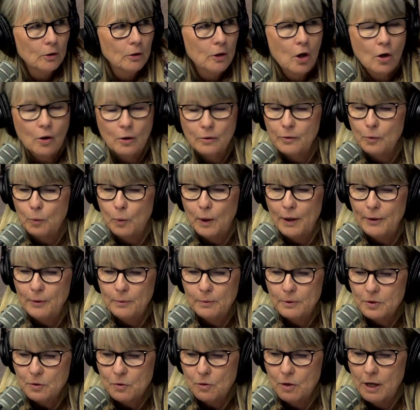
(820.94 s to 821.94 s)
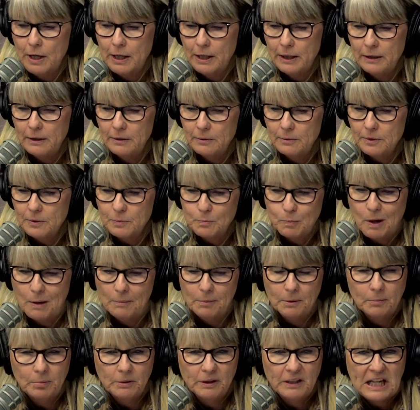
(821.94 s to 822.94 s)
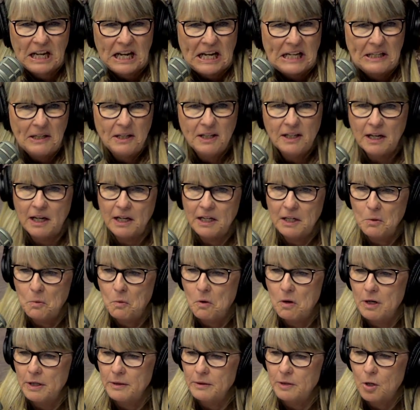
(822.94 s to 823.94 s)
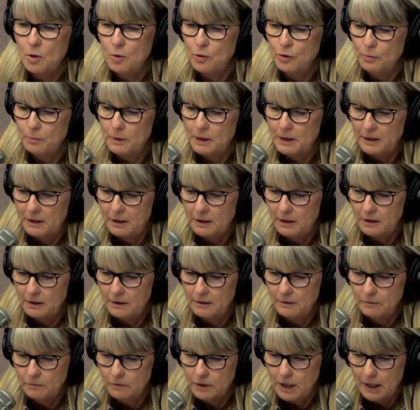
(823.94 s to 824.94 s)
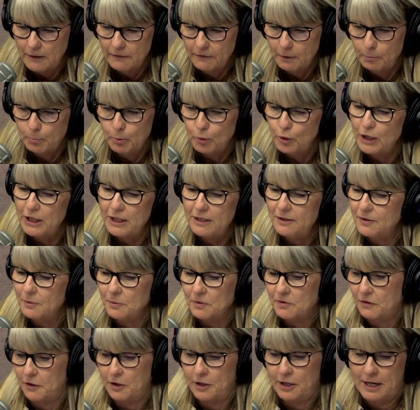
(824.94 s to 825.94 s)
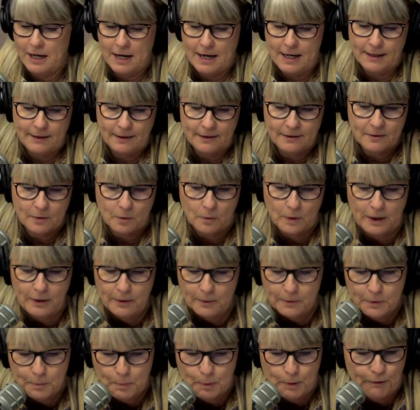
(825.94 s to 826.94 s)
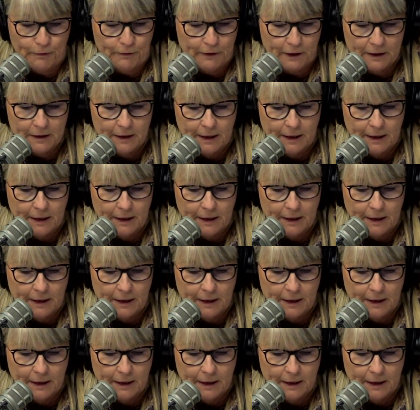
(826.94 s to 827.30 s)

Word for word: No, the weather was great. It was probably 80, 81, no humidity, kind of a breeze. It was very nice. The weather was perfect.